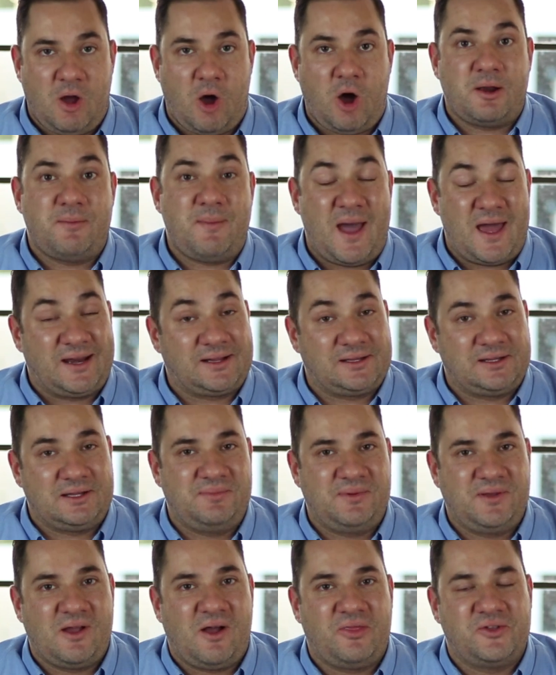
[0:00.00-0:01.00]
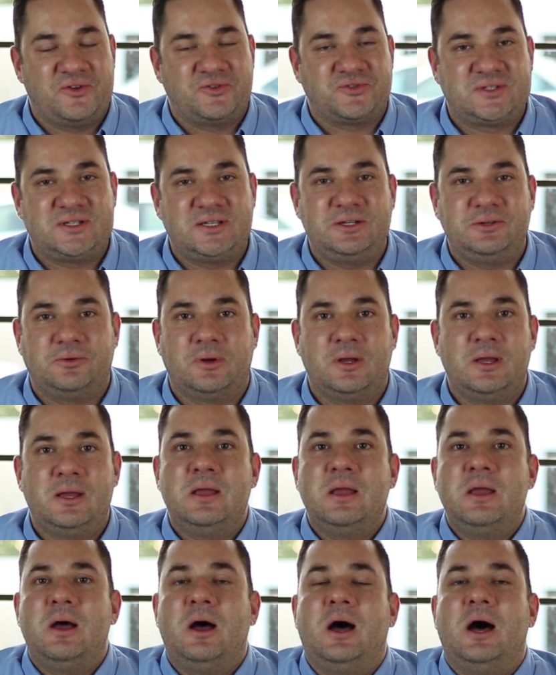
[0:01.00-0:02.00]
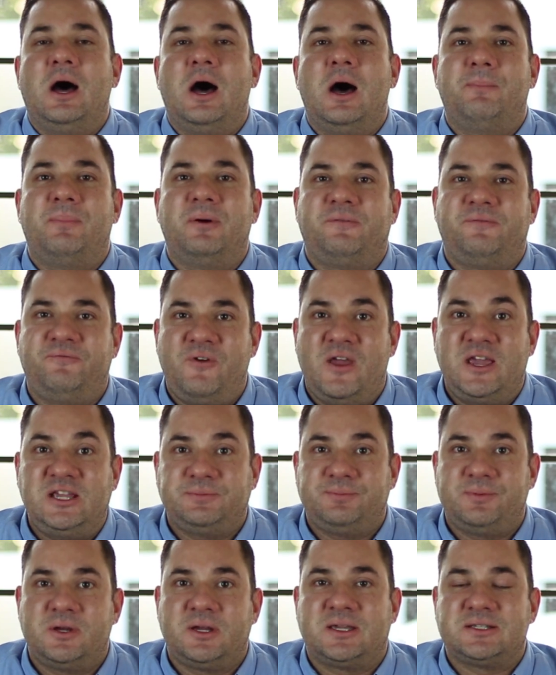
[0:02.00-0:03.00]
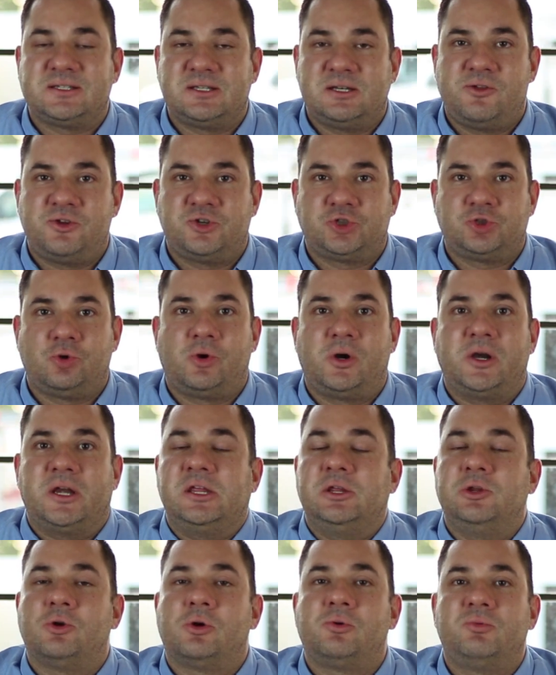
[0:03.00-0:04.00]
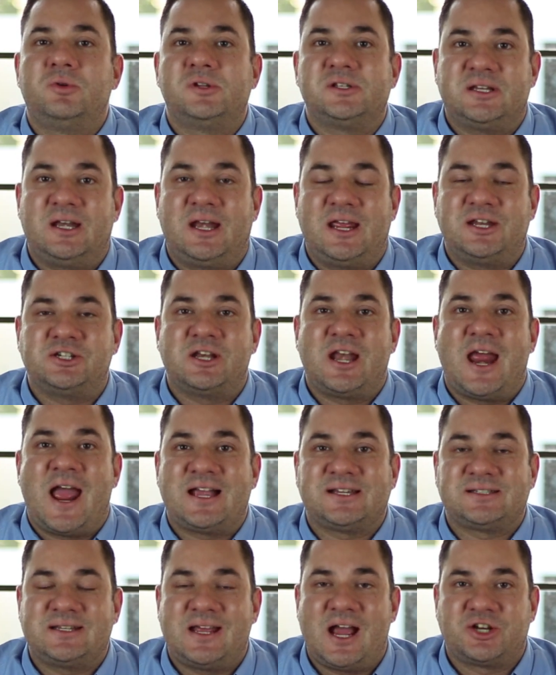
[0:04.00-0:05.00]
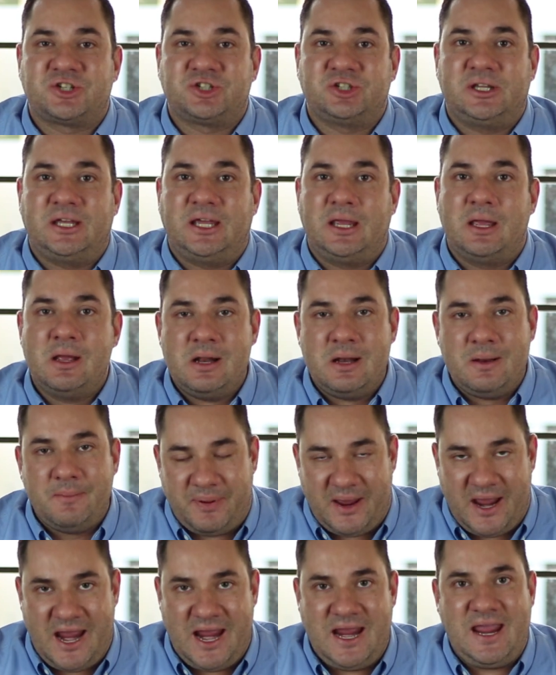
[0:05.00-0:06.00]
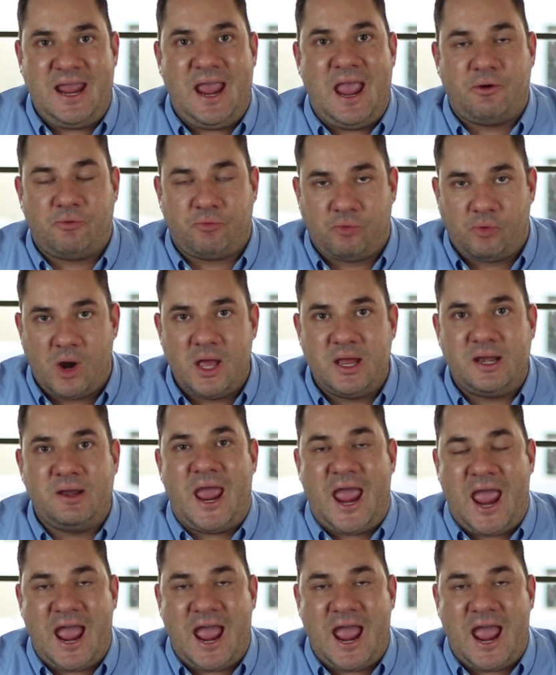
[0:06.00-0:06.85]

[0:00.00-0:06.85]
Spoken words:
automatically be on those two. But Facebook is another story. Your real estate agent has to actually pay and run